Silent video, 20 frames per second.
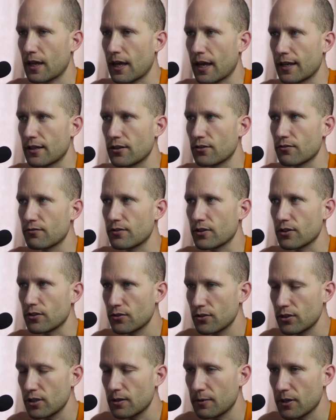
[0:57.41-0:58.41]
and you feel
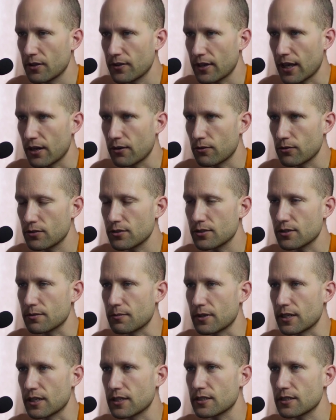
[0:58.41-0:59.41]
good about that
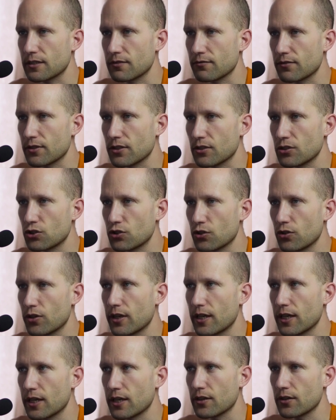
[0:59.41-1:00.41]
wholesomeness and feel
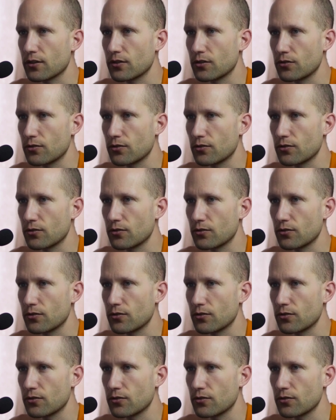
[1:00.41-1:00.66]
joy